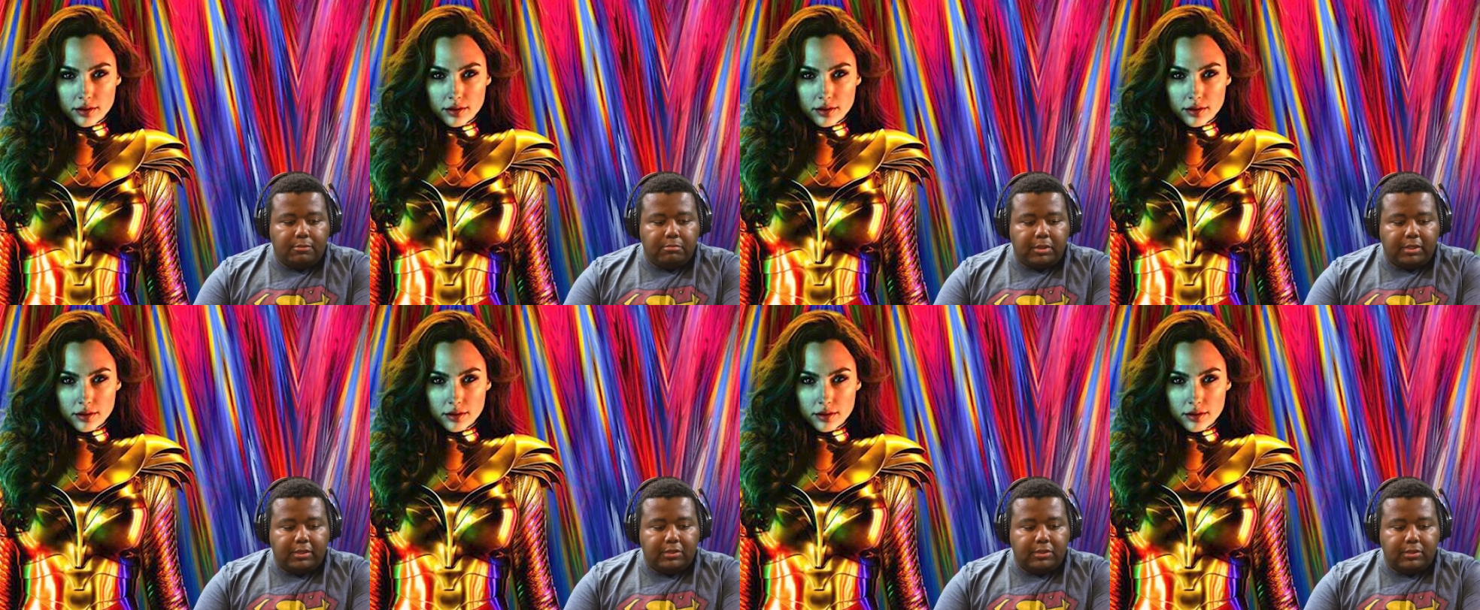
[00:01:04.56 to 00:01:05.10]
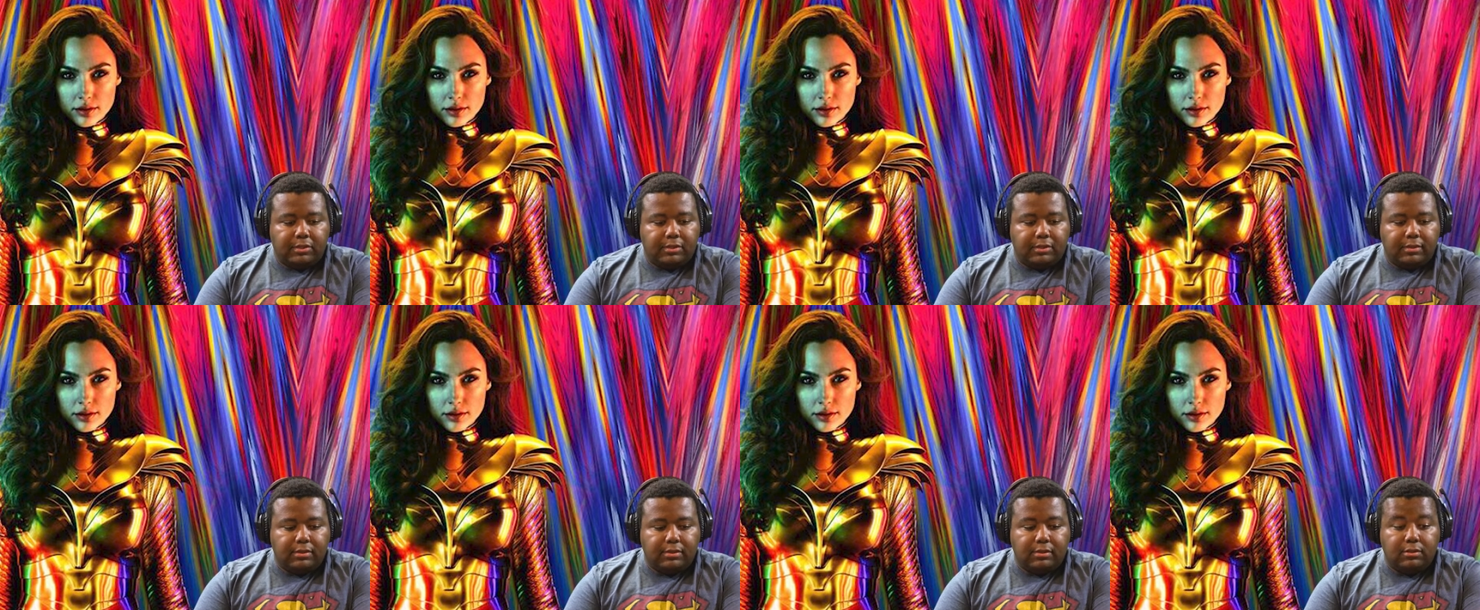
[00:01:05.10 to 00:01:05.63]
Speaker 1: But let's
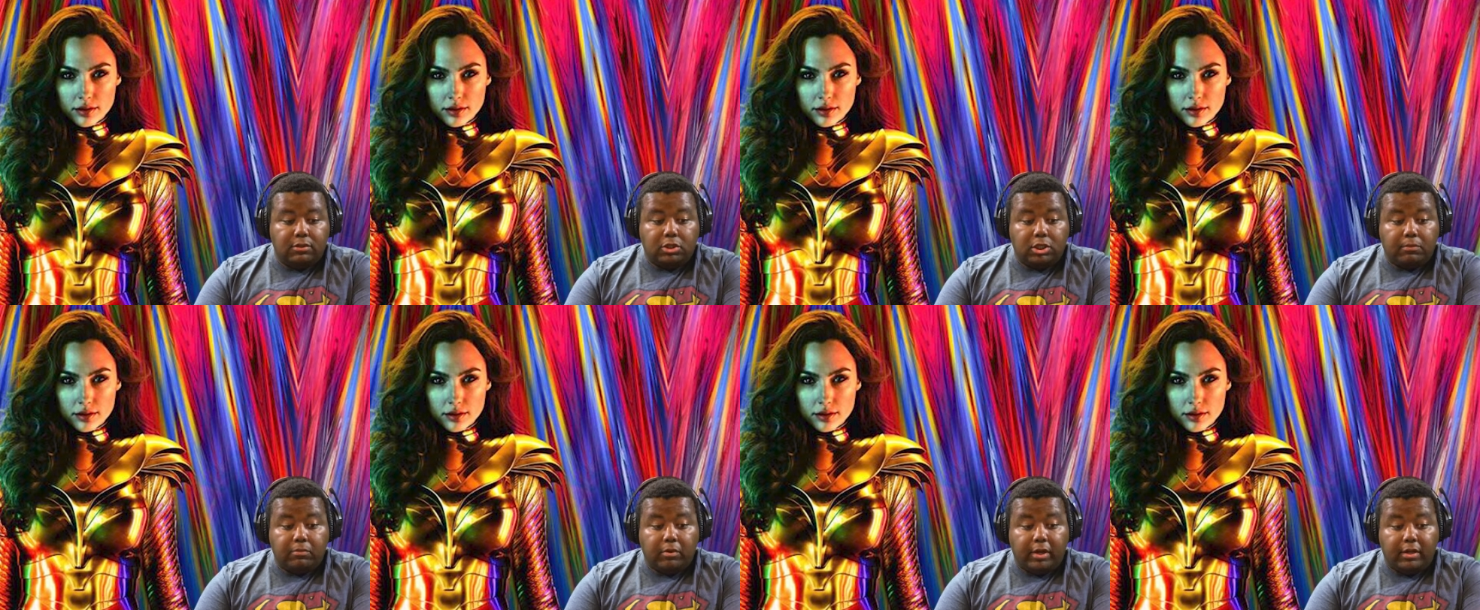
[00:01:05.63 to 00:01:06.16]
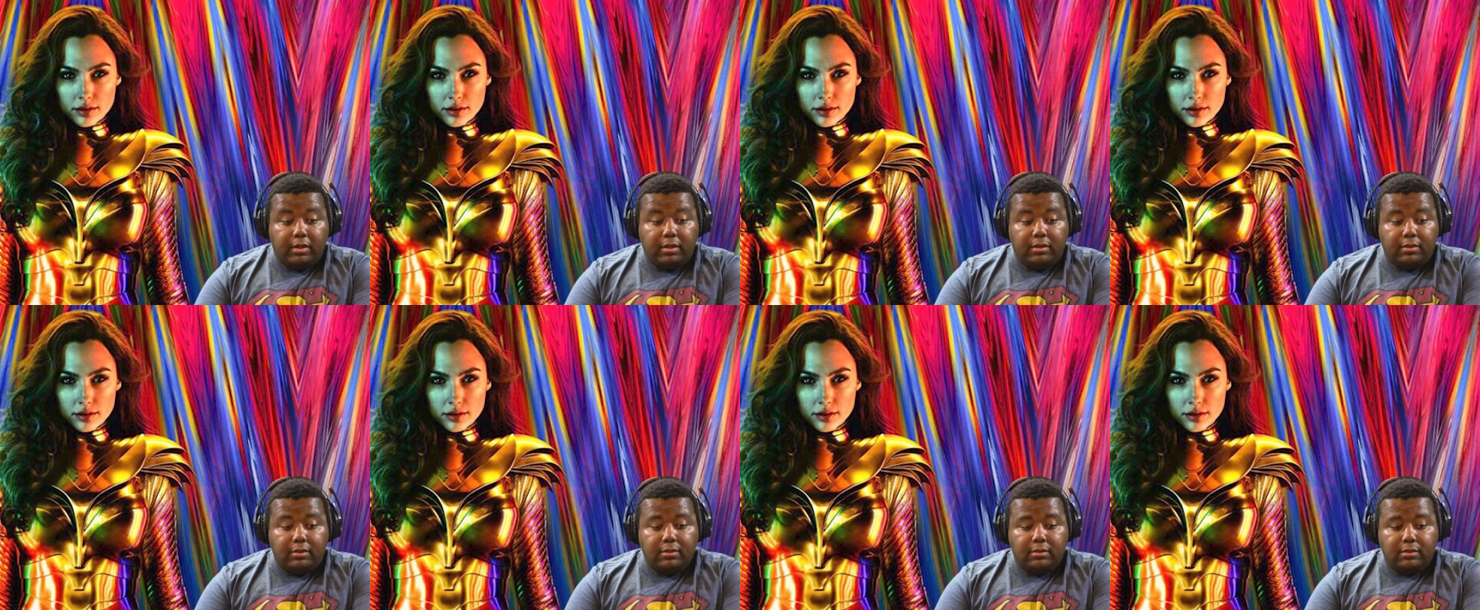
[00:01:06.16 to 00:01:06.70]
just jump right in
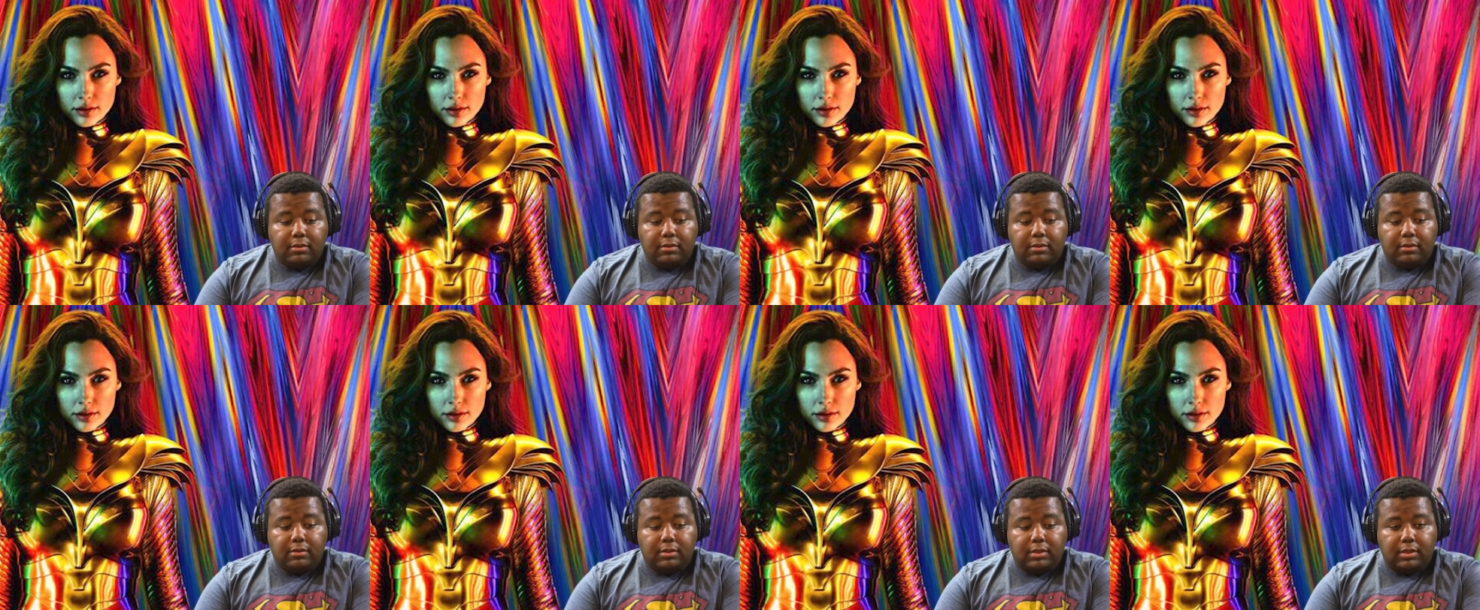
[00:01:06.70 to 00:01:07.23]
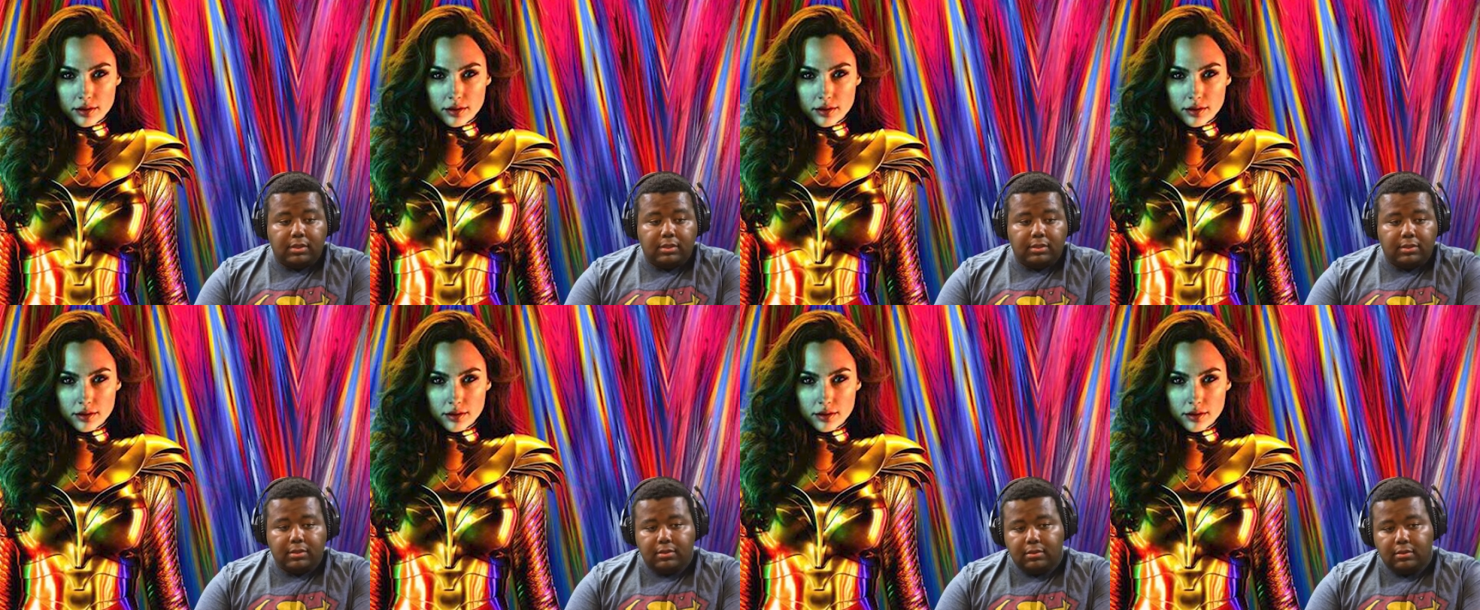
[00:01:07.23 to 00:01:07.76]
to
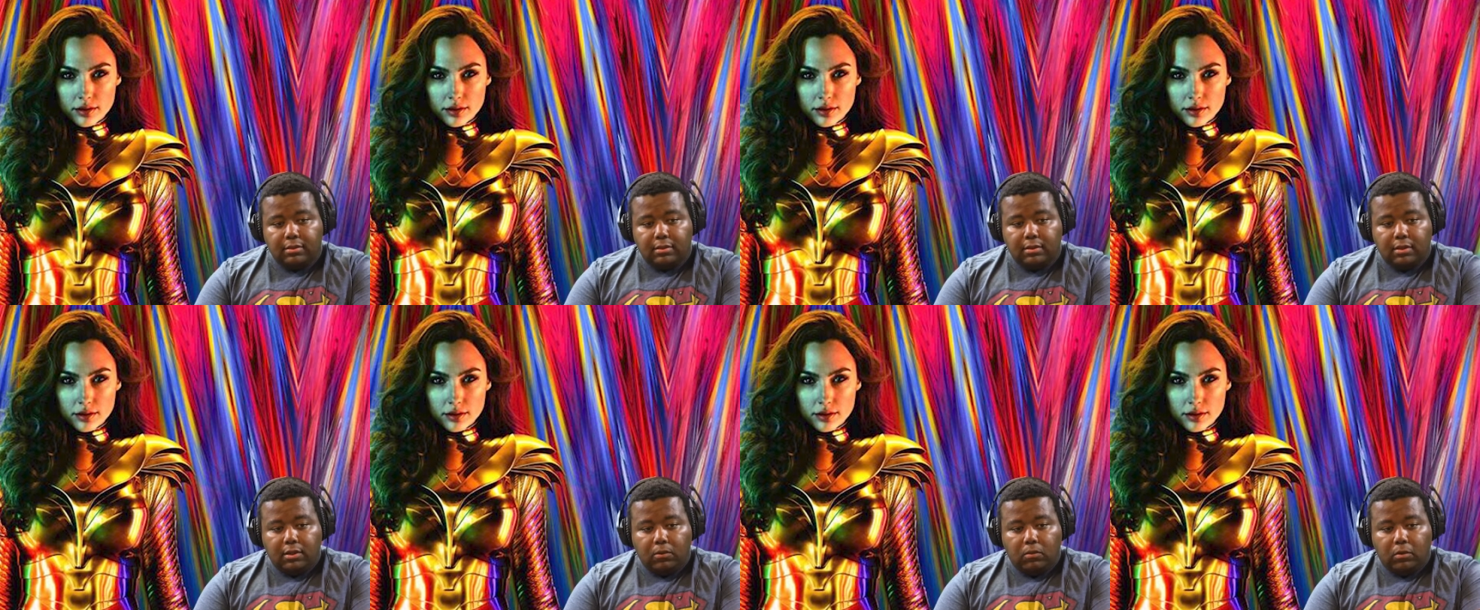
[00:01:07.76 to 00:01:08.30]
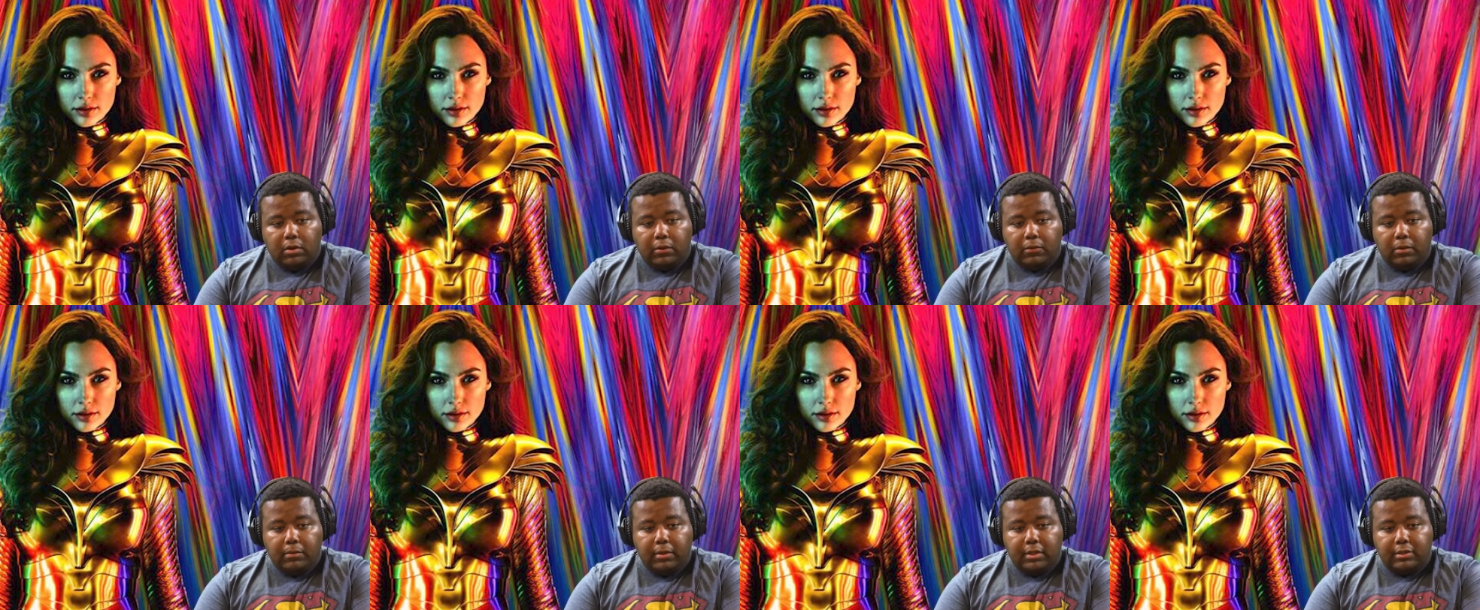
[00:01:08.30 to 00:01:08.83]
this Wonder
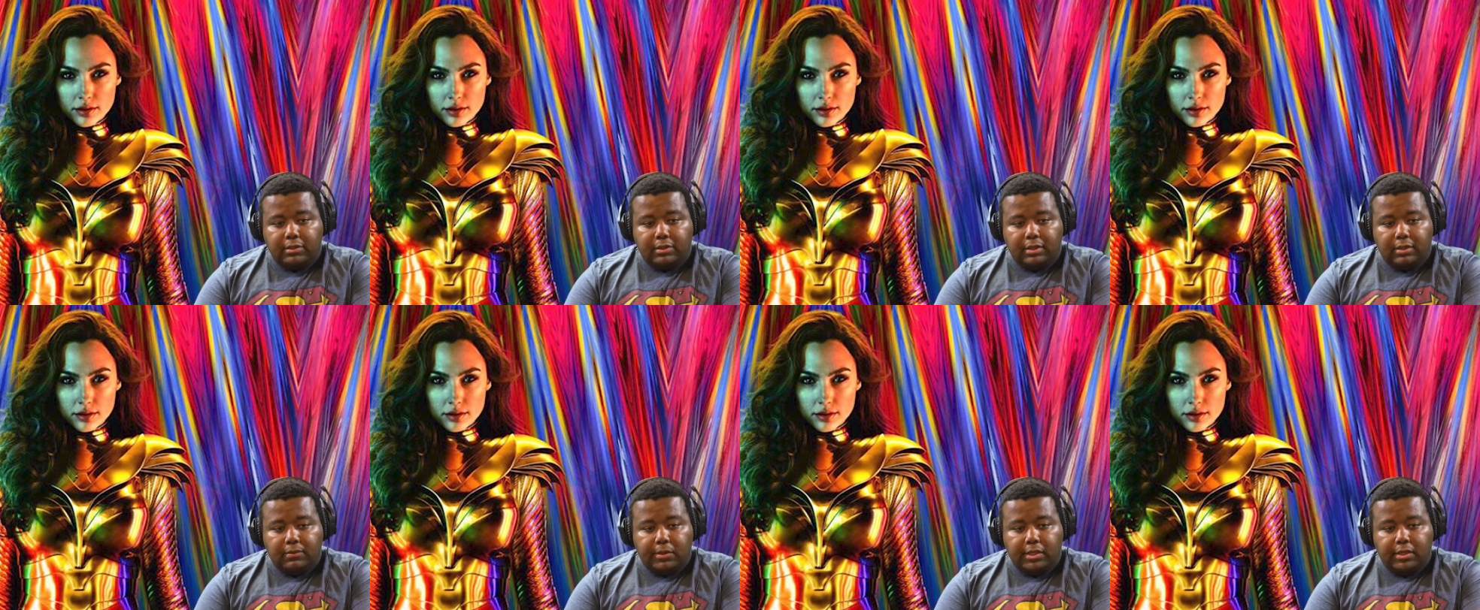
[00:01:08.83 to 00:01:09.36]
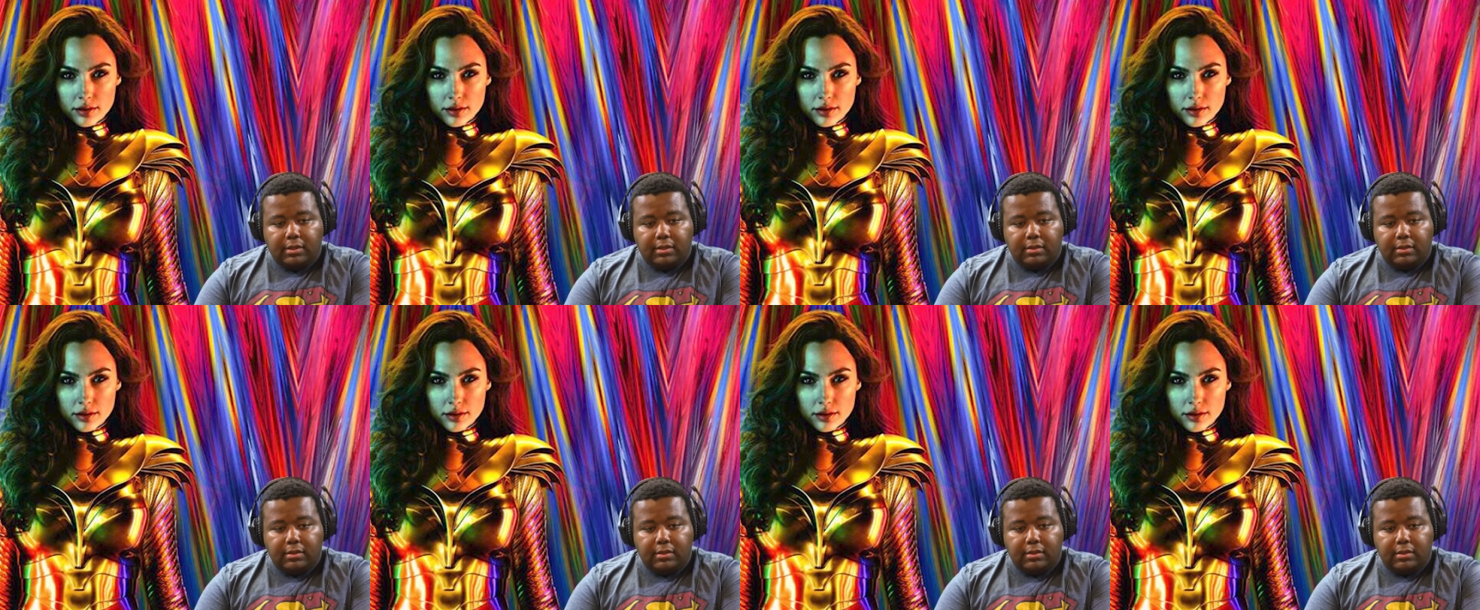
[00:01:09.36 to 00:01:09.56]
Woman. Let's see what